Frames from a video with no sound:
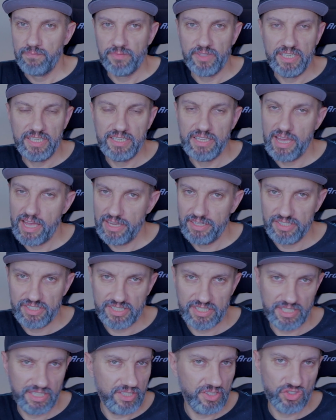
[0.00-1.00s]
in
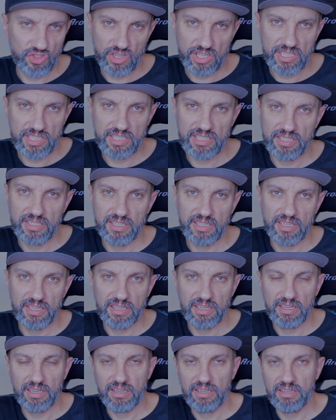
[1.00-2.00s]
anything, just
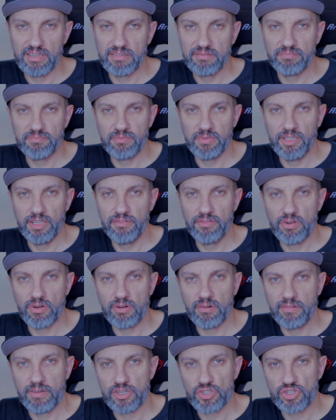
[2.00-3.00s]
leave your
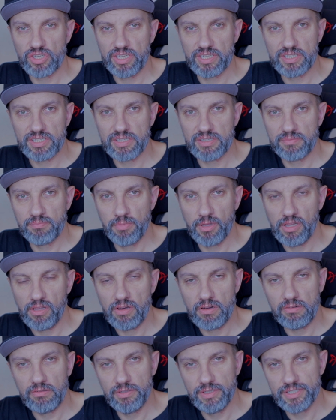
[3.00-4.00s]
questions
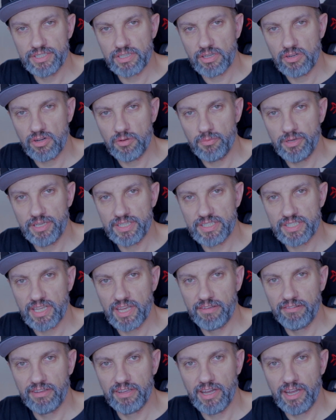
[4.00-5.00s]
below in the comments.
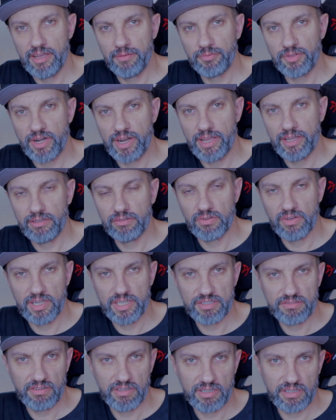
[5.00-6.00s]
I am trying to
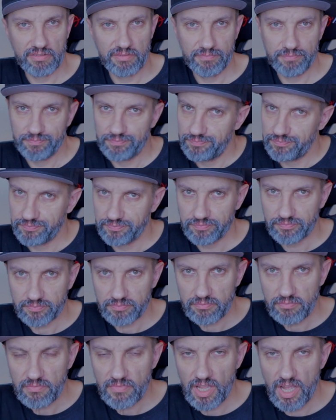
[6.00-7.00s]
answer
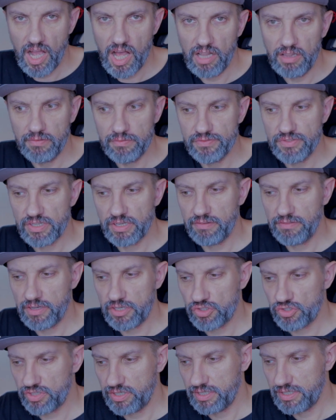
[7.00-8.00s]
all of the
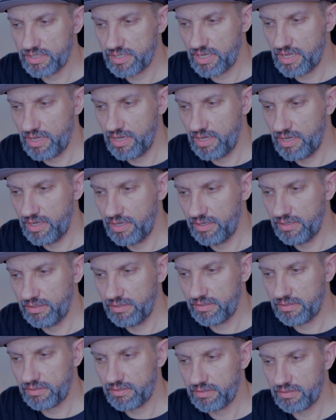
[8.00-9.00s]
questions, and
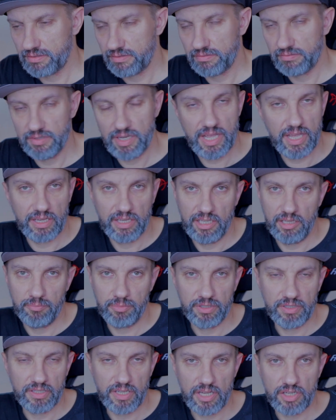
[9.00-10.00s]
yeah,
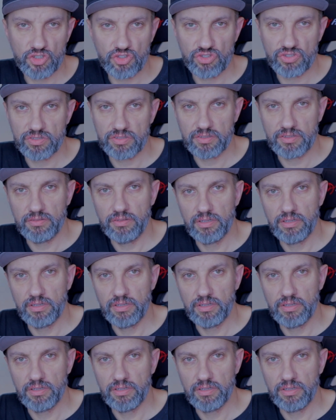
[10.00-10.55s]
keep in touch,